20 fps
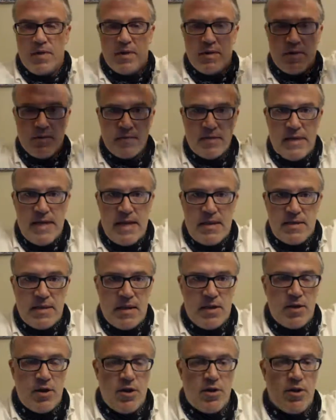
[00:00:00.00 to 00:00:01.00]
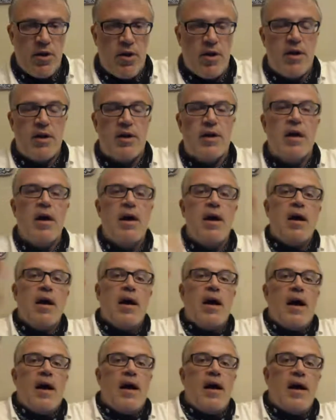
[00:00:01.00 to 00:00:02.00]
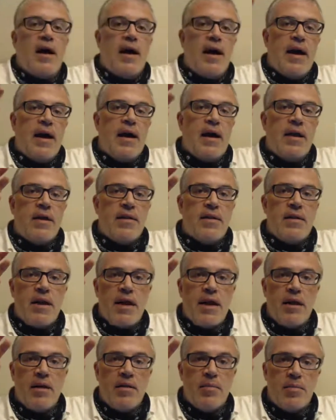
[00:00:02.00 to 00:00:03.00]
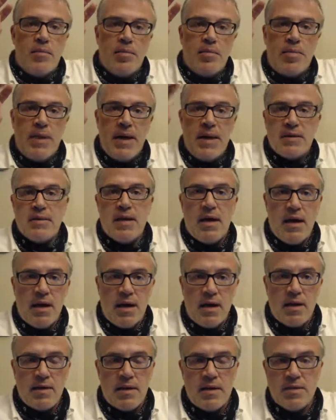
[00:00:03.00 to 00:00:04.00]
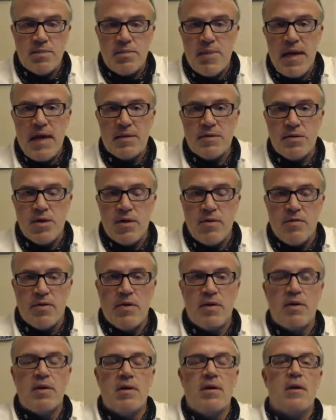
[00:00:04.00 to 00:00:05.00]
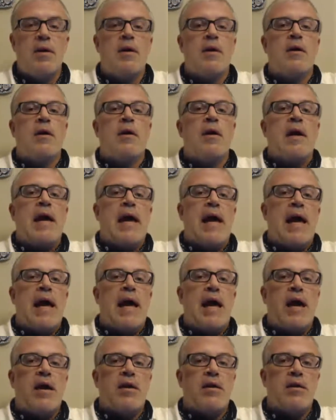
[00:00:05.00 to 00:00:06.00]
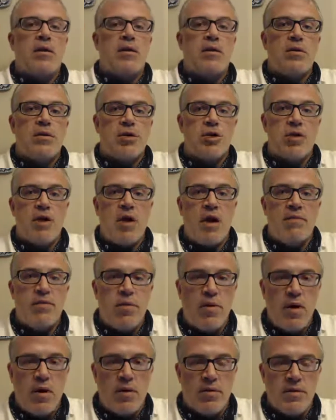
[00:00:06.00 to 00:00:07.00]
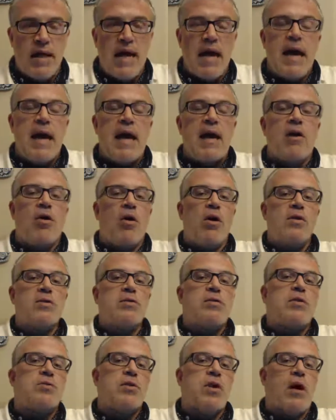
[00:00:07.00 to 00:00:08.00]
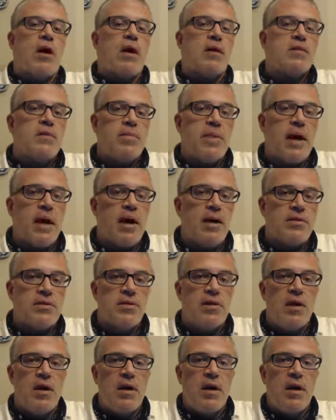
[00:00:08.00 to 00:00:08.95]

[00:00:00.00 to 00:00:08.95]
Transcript: little tent out in your yard, and then Pesach, that's Passover, and Shavuot. And it also talks about